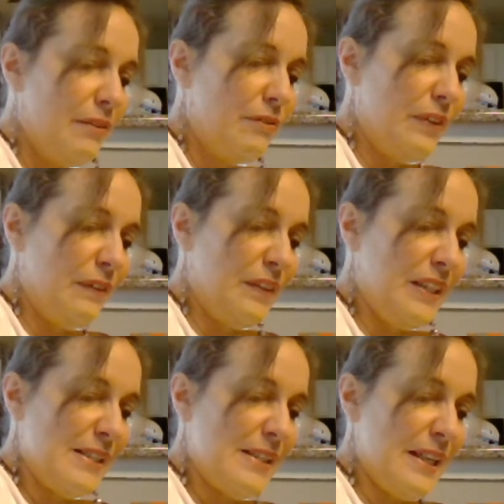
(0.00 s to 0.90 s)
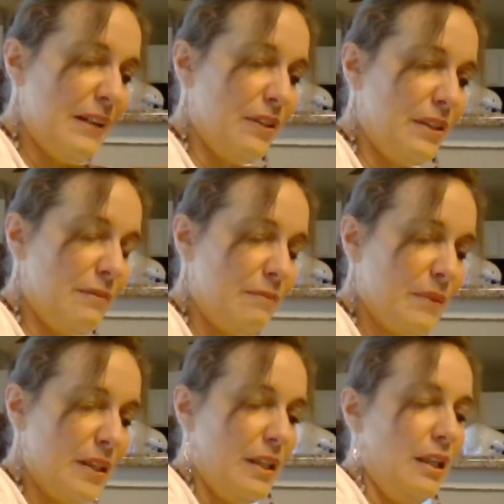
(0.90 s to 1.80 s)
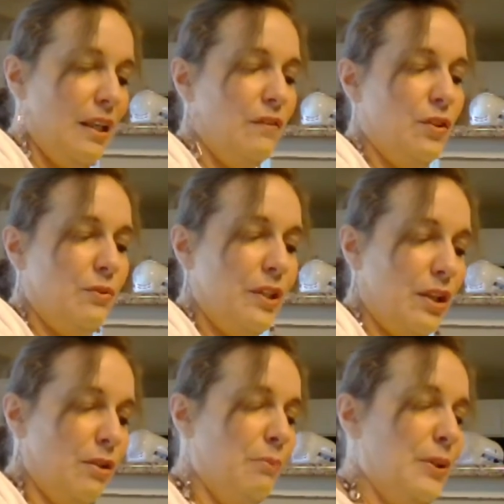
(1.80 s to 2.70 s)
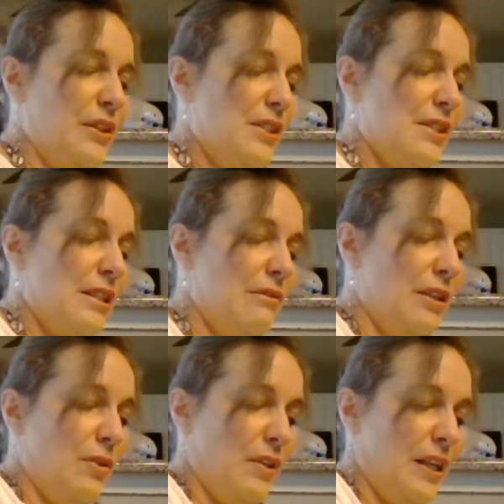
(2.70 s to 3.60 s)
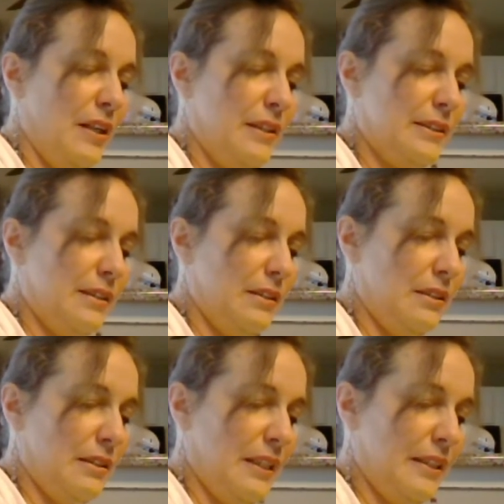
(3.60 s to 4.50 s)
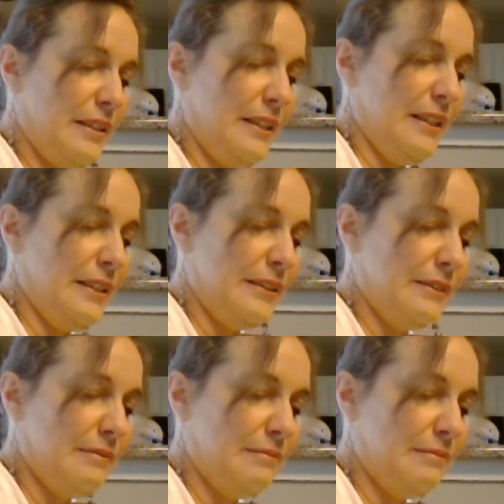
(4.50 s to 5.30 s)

57. If you don't put the 0 there, it's going to look like this.